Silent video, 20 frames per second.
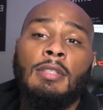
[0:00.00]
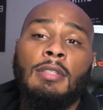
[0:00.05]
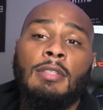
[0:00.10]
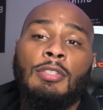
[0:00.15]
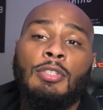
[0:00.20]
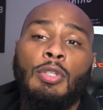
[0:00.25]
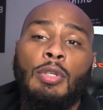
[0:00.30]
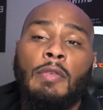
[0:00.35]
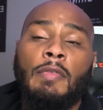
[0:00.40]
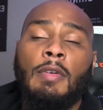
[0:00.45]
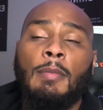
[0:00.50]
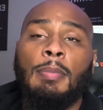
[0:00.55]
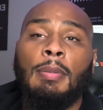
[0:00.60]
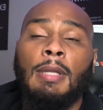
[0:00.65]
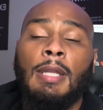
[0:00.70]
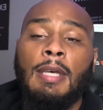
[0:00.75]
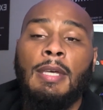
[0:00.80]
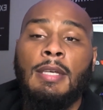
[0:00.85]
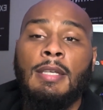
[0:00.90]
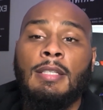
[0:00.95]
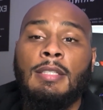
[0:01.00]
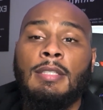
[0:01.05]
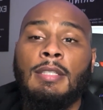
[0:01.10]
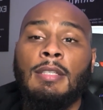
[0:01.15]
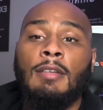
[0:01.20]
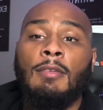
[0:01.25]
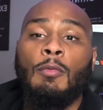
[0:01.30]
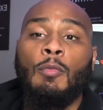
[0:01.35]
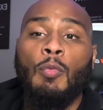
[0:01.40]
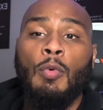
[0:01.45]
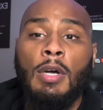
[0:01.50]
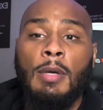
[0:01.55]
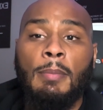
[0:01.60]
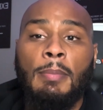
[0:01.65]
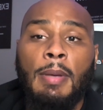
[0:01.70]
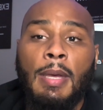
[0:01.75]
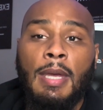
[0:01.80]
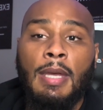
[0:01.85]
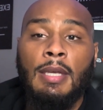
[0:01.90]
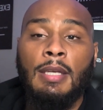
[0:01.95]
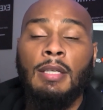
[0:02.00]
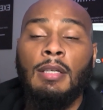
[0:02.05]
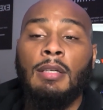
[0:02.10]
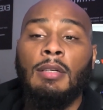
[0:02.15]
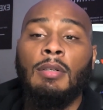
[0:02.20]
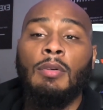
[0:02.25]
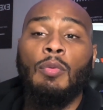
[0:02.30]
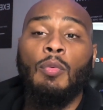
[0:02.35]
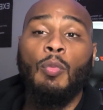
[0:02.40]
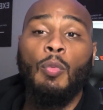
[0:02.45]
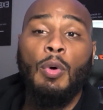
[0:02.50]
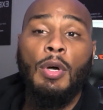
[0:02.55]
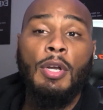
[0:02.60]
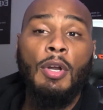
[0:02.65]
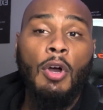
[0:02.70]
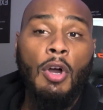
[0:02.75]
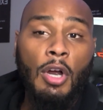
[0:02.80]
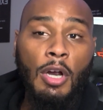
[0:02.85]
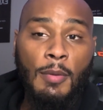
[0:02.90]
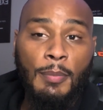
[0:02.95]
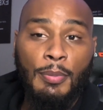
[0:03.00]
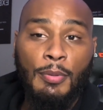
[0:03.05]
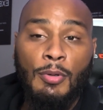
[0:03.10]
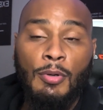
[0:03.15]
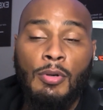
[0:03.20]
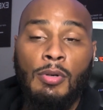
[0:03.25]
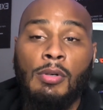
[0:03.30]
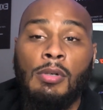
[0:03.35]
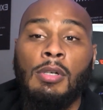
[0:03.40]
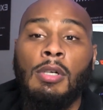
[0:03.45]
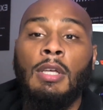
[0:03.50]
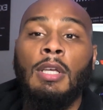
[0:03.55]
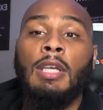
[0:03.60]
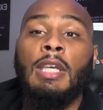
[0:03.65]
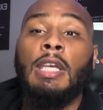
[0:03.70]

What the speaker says: two different plays, one bank, one hard pull.